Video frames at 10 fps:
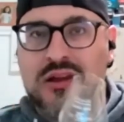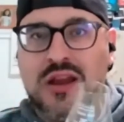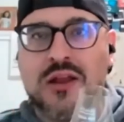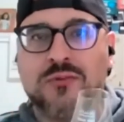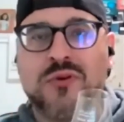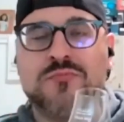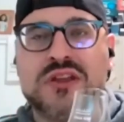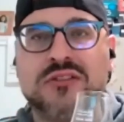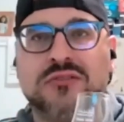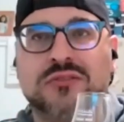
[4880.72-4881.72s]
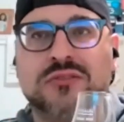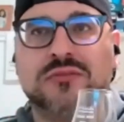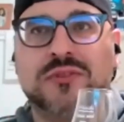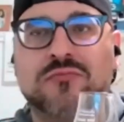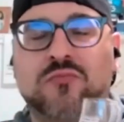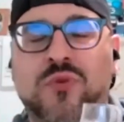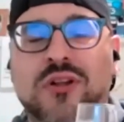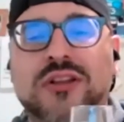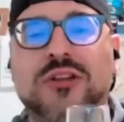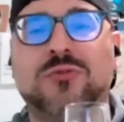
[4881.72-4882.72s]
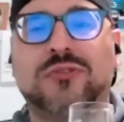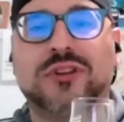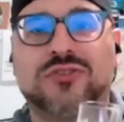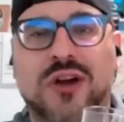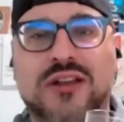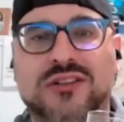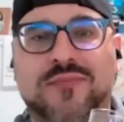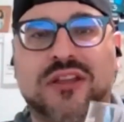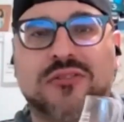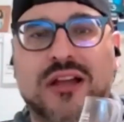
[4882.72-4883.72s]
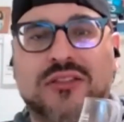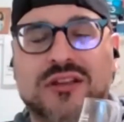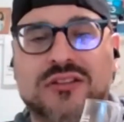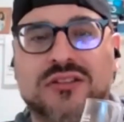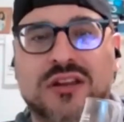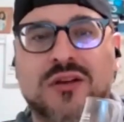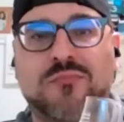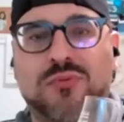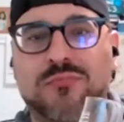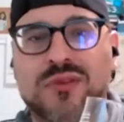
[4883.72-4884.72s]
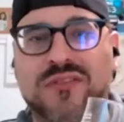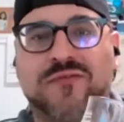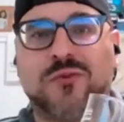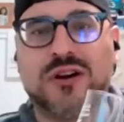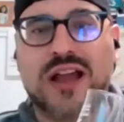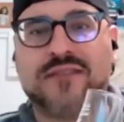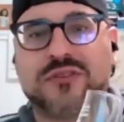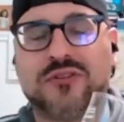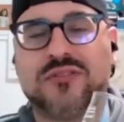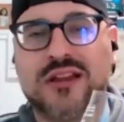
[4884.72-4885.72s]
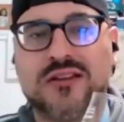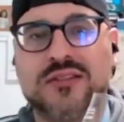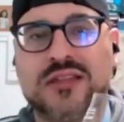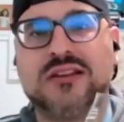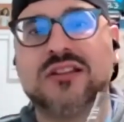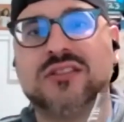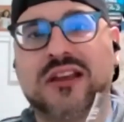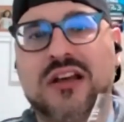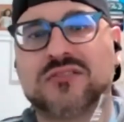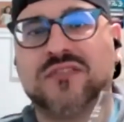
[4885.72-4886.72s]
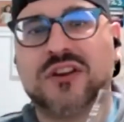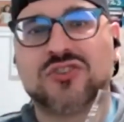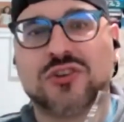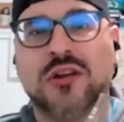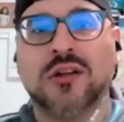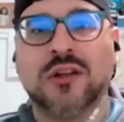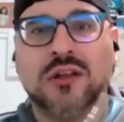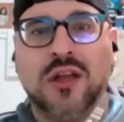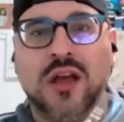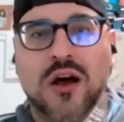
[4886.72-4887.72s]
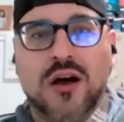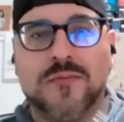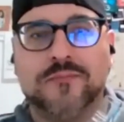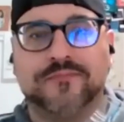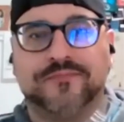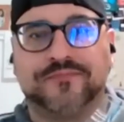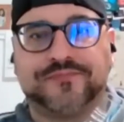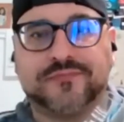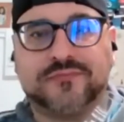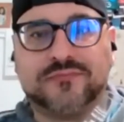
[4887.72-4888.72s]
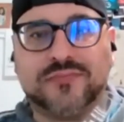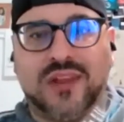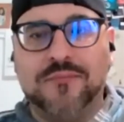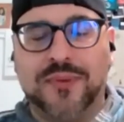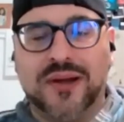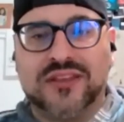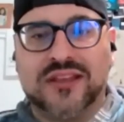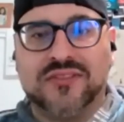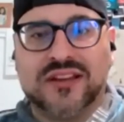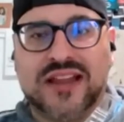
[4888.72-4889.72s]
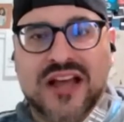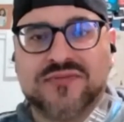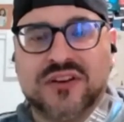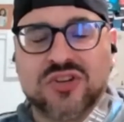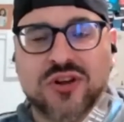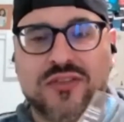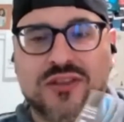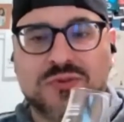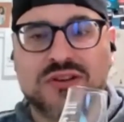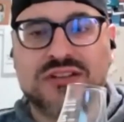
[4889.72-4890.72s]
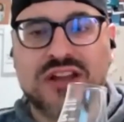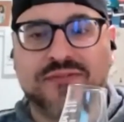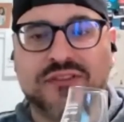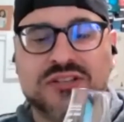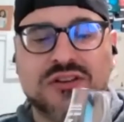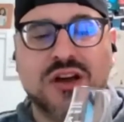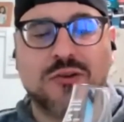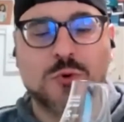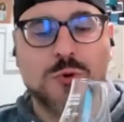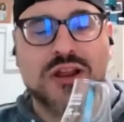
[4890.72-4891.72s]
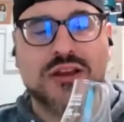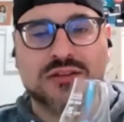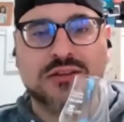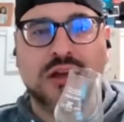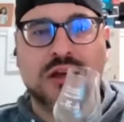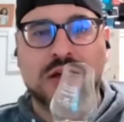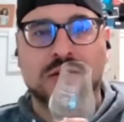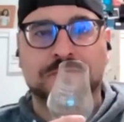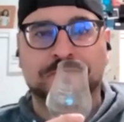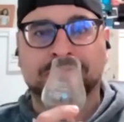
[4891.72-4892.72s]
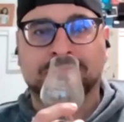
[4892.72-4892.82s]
it, it, would be really cool to try something like this in a before and after they they did the cask finish. Yeah. Um, but the the cask finish on this one definitely did not ruin it. Uh,